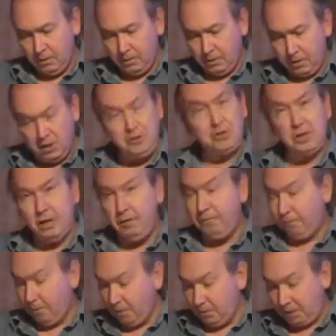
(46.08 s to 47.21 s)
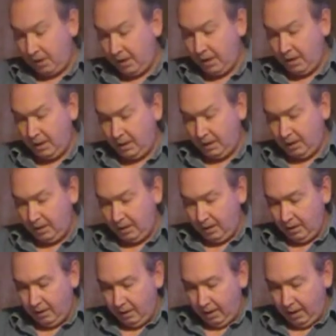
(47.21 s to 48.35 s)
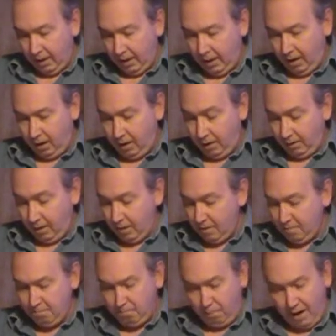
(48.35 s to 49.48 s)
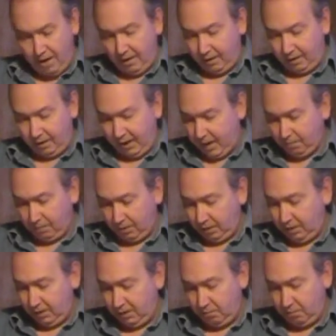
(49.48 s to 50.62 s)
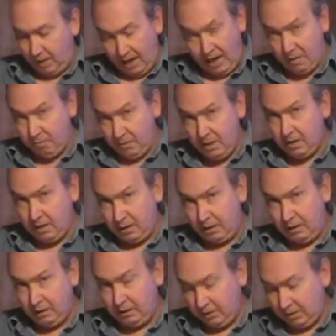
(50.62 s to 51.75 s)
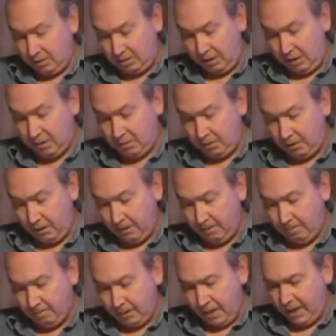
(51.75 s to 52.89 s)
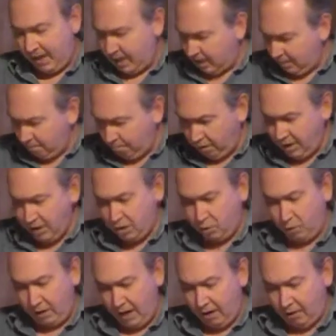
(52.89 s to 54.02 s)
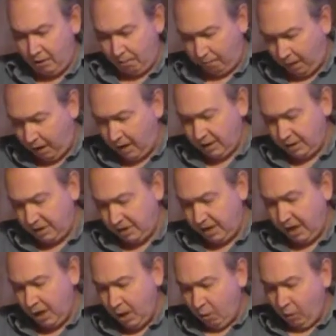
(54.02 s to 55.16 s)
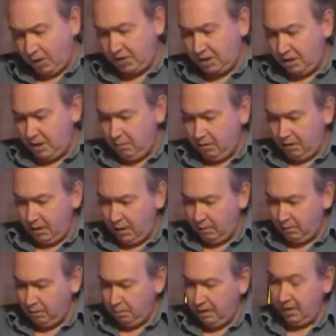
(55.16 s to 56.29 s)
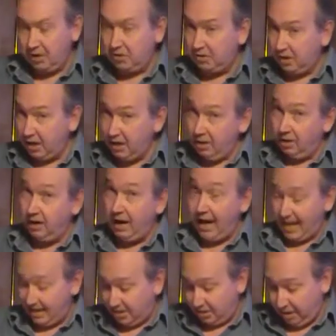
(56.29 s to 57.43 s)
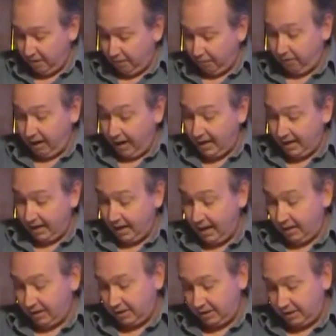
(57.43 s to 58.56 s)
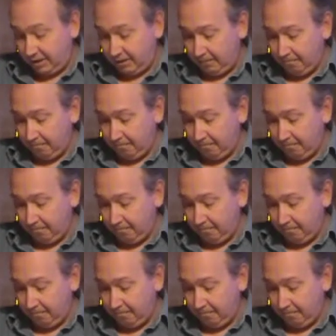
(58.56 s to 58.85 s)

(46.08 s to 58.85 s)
He'd seen firsthand how unbridled capitalism damn near killed this country, and had embraced without apology what seemed to him to be a saner and safer ideology.